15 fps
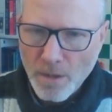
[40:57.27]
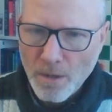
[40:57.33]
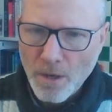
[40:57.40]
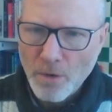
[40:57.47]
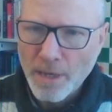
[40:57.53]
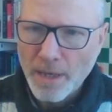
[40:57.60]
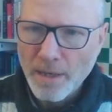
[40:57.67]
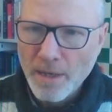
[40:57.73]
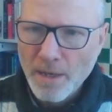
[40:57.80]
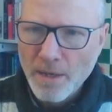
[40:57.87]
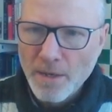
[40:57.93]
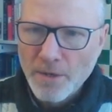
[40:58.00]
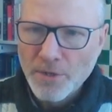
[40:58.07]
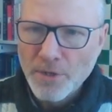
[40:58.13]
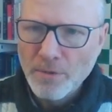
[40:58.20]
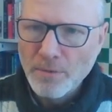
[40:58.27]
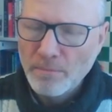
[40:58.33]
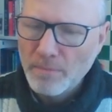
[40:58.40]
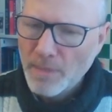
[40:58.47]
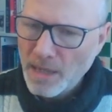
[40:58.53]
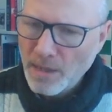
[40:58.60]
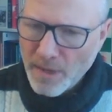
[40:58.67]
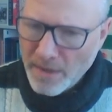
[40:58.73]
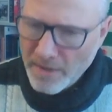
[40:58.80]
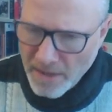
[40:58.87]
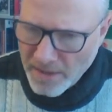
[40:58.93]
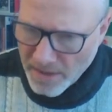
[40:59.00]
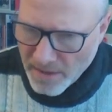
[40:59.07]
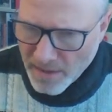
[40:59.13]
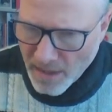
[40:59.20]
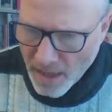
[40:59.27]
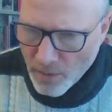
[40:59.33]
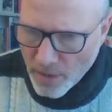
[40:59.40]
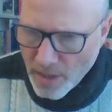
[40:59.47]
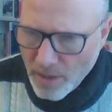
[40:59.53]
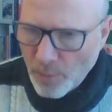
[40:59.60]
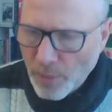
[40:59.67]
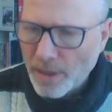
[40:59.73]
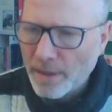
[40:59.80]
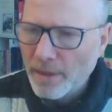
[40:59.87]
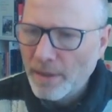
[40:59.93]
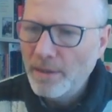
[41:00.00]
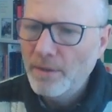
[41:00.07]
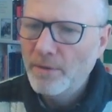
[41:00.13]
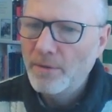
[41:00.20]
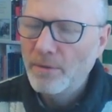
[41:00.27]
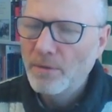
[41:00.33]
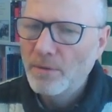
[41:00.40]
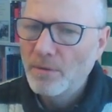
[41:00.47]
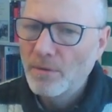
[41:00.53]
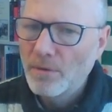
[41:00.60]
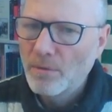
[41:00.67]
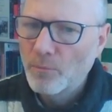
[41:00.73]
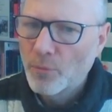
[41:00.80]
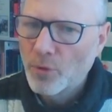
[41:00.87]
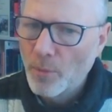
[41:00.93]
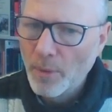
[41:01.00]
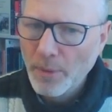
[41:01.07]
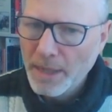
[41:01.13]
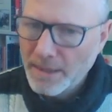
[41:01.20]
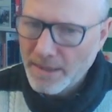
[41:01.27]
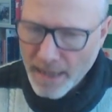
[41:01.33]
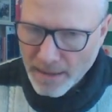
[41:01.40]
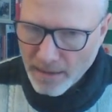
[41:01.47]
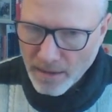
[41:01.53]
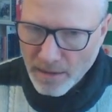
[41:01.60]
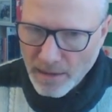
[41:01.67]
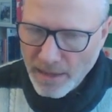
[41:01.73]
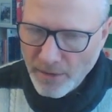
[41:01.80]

Okay, so anyway, this is how he played. Probably technically